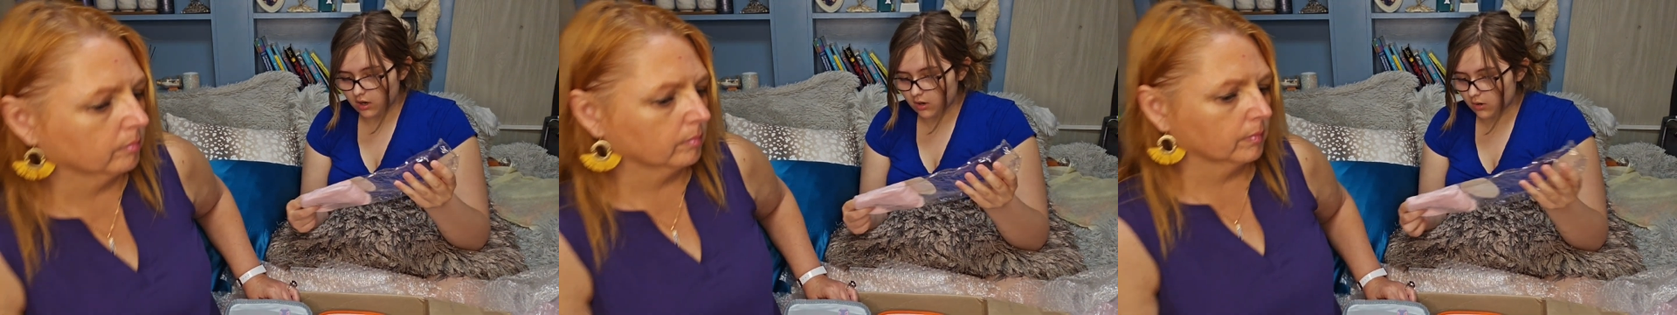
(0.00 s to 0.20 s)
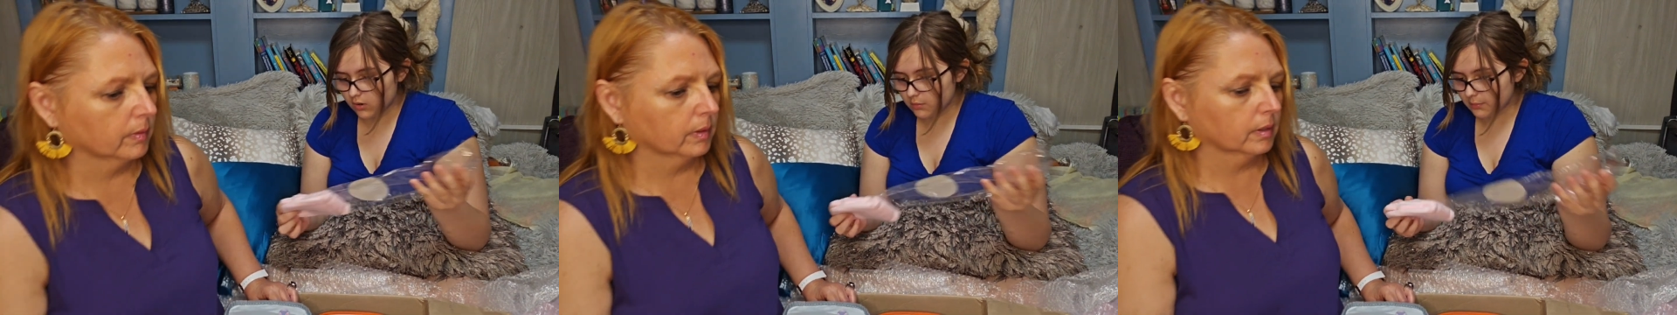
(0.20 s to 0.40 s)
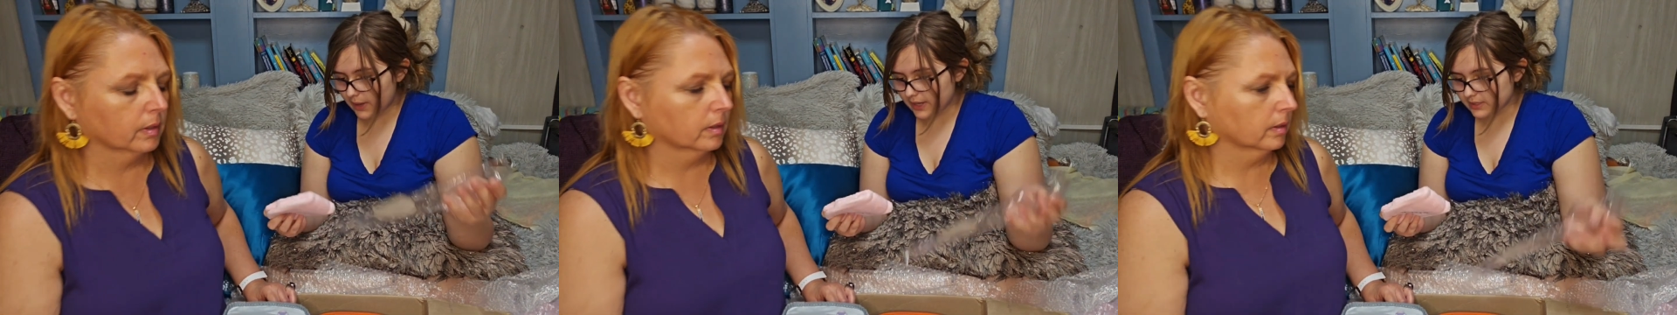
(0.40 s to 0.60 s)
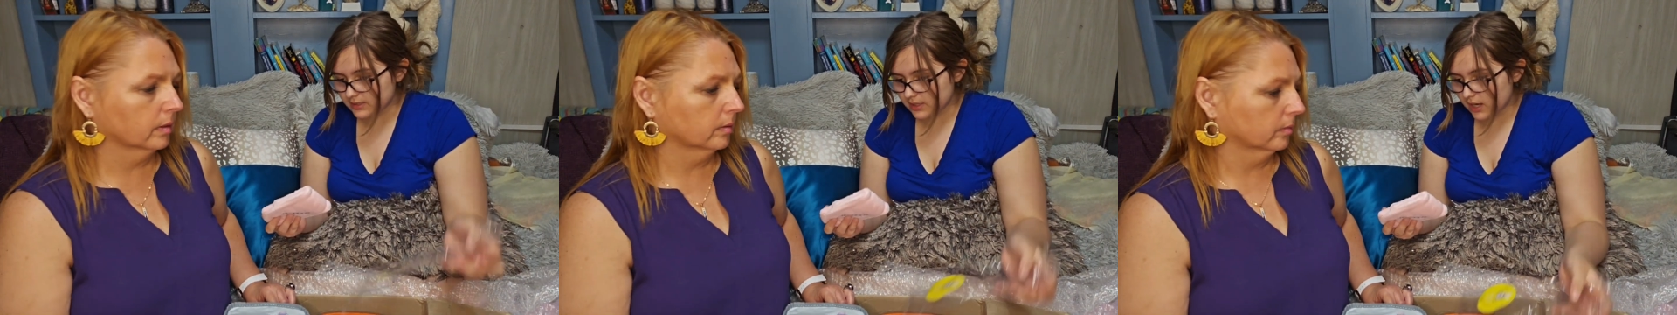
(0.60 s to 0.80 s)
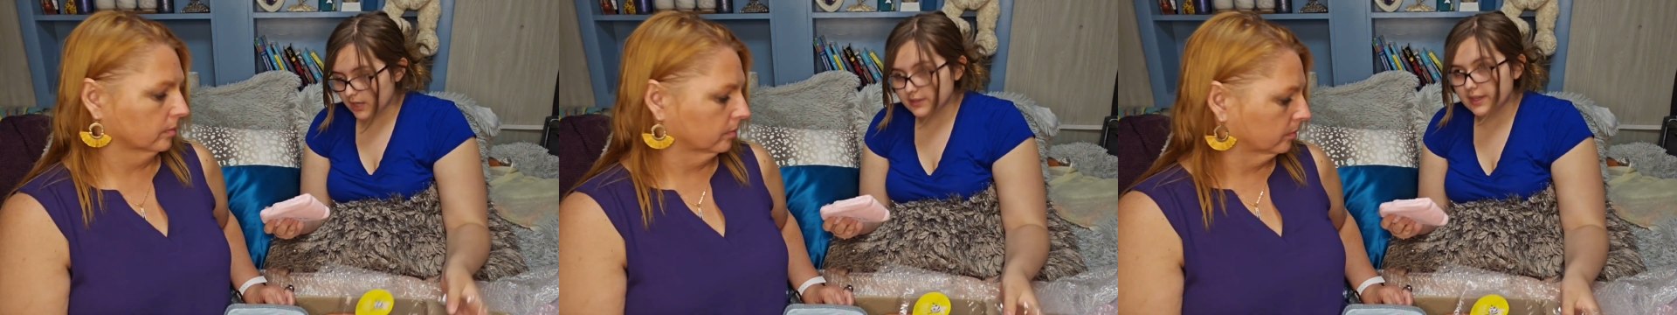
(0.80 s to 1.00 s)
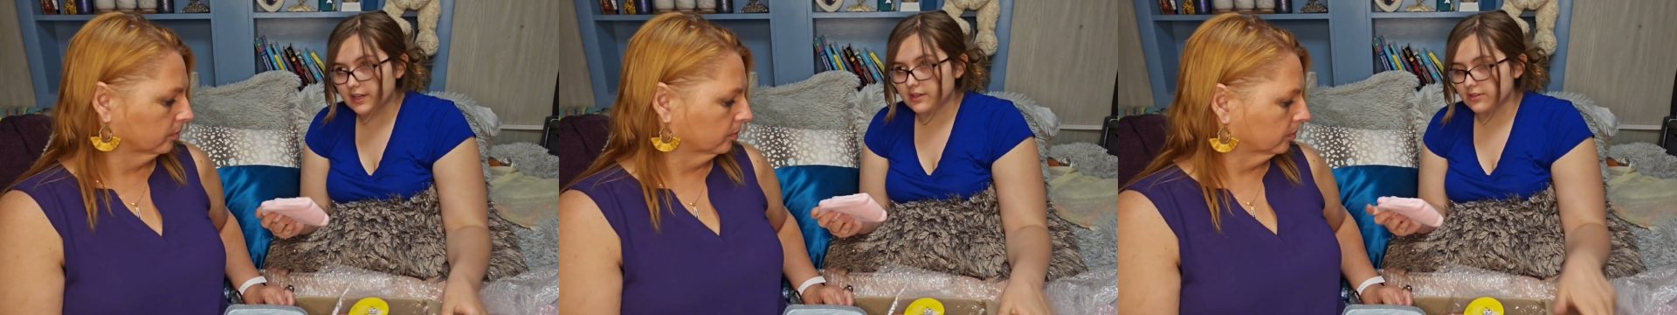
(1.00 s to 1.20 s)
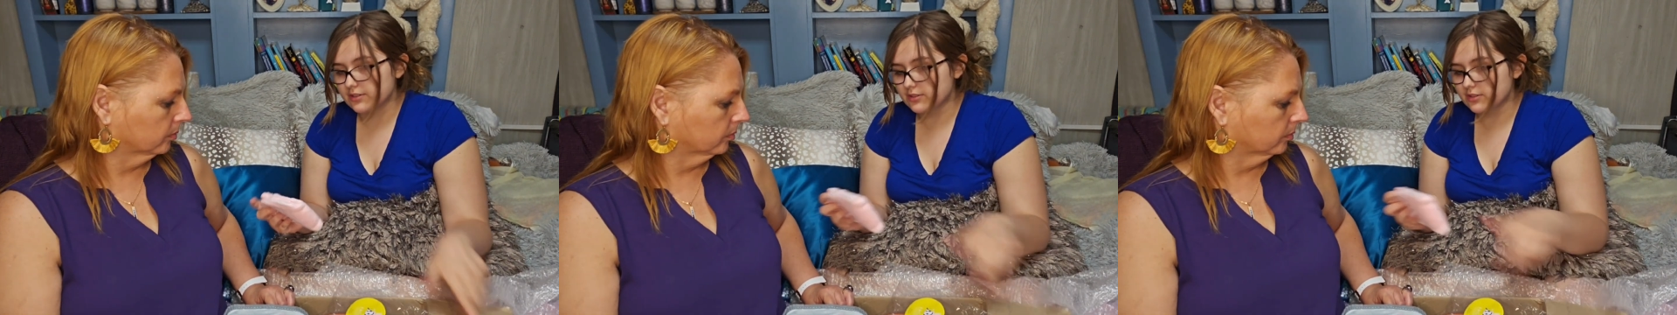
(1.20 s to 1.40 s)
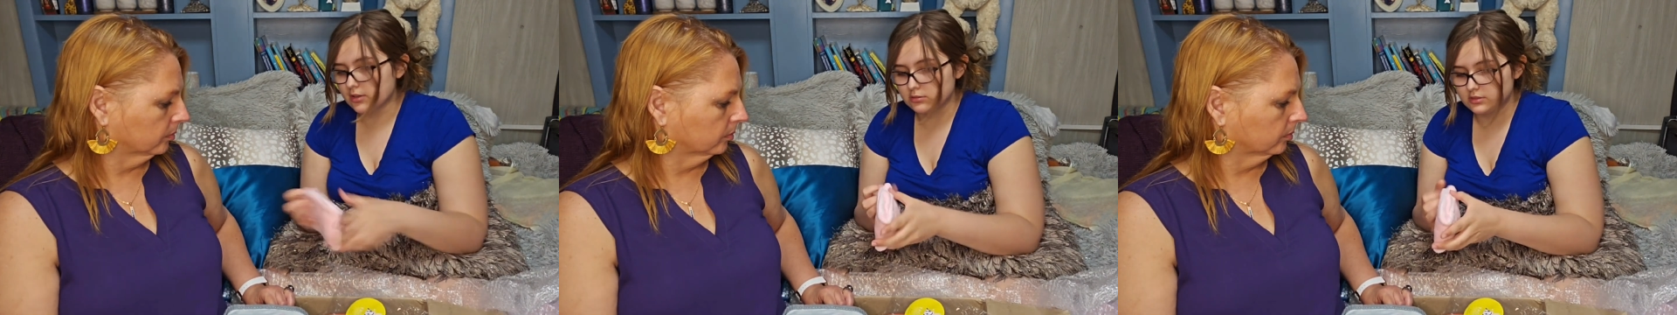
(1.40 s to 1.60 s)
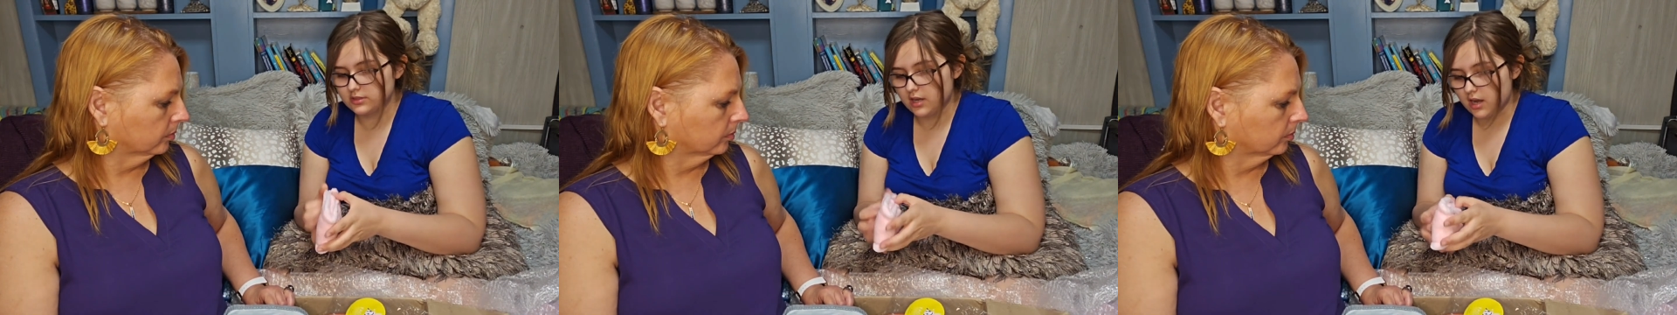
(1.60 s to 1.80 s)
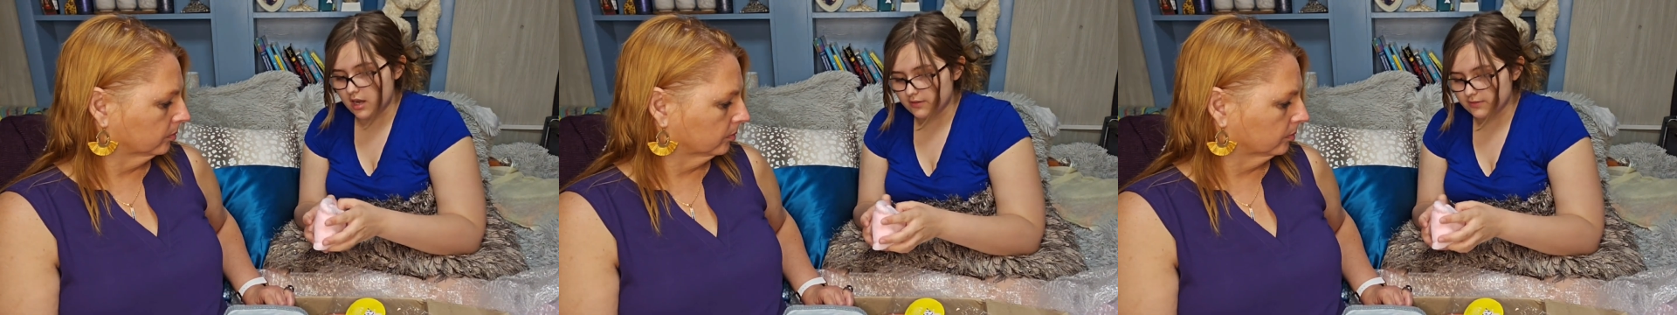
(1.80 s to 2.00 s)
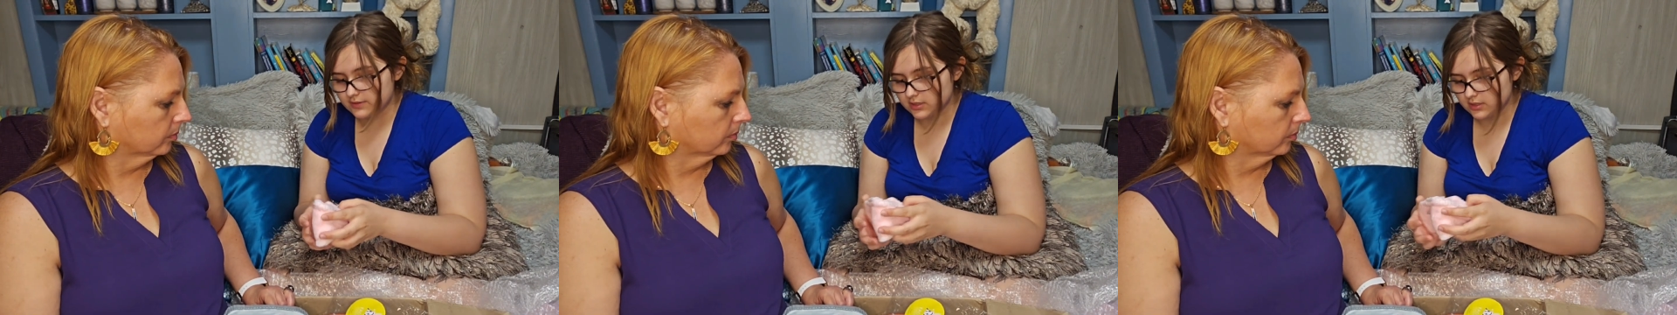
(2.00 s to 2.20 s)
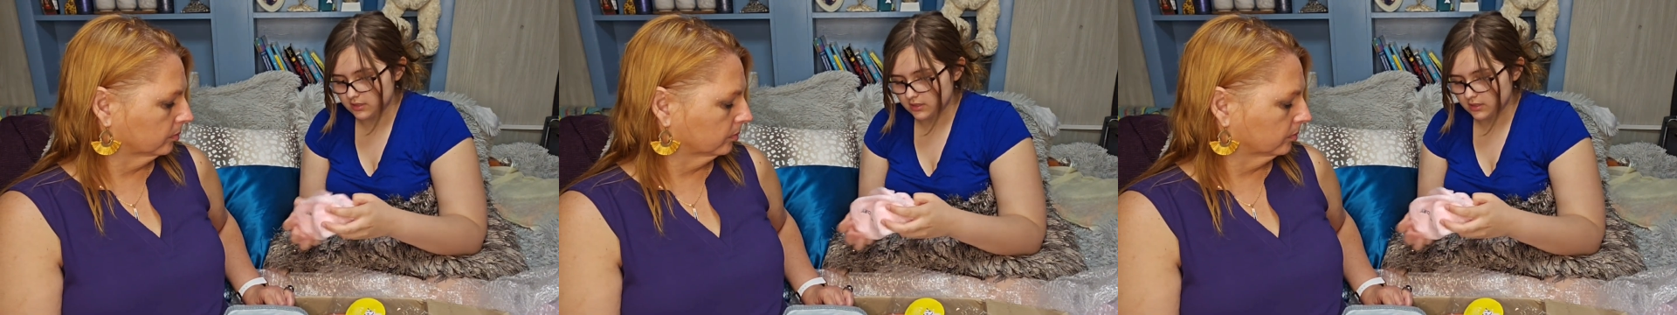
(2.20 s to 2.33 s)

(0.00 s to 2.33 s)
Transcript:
Speaker 1: Oh my god, that is so soft.